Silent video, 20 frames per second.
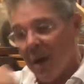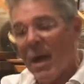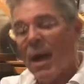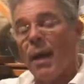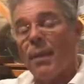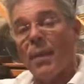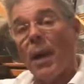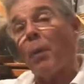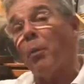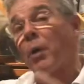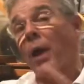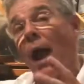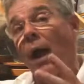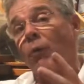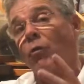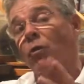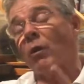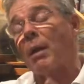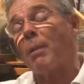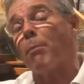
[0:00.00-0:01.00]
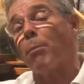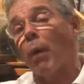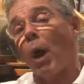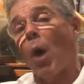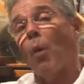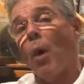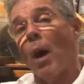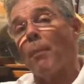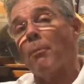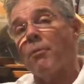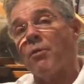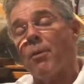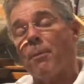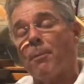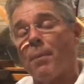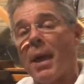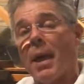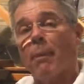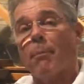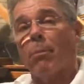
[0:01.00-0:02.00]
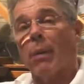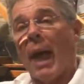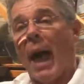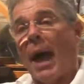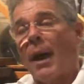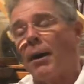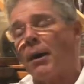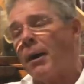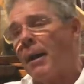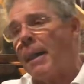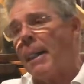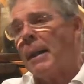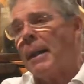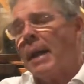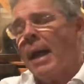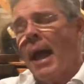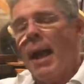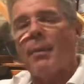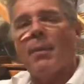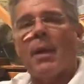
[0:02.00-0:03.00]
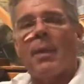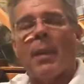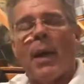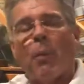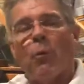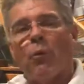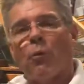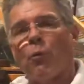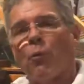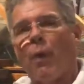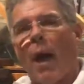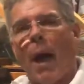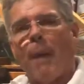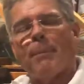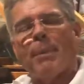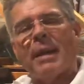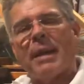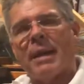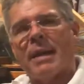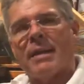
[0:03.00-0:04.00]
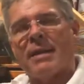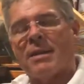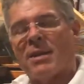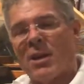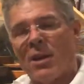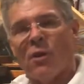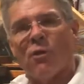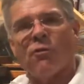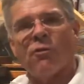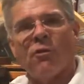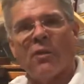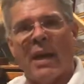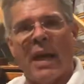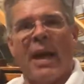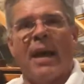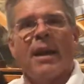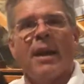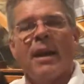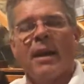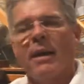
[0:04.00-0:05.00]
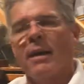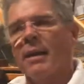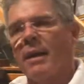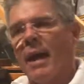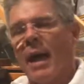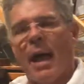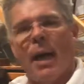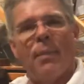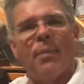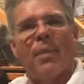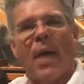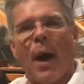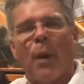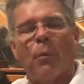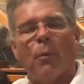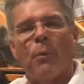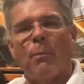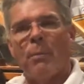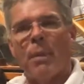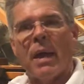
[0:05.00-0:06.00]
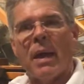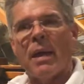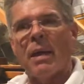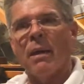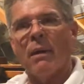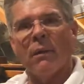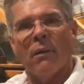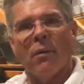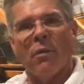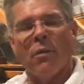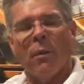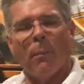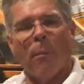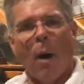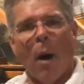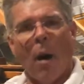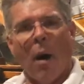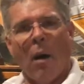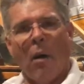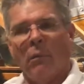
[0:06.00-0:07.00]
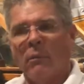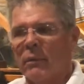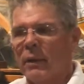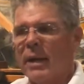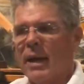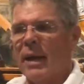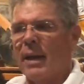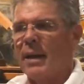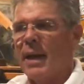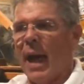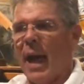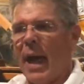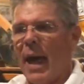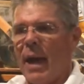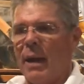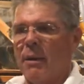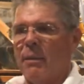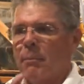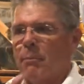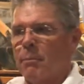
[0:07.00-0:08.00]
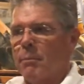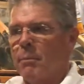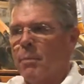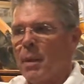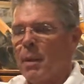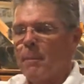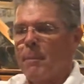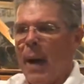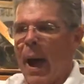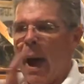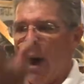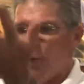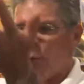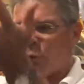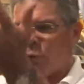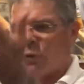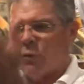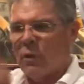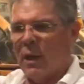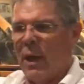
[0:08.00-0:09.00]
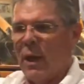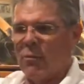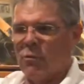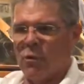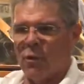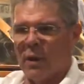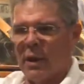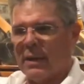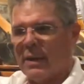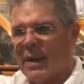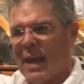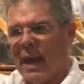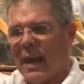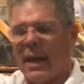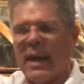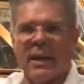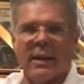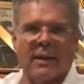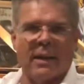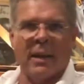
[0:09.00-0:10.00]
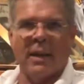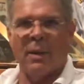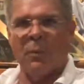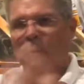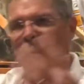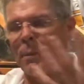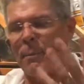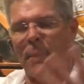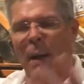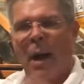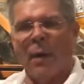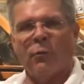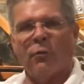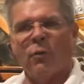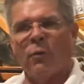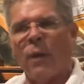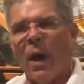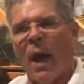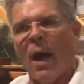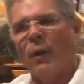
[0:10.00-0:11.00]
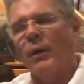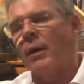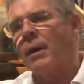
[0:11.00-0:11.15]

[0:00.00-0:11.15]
they would actually blow up the pig bladder, and then they would wrap it in deer skin, and that would be the ball. It had bounce, and you could kick it and it would bounce around.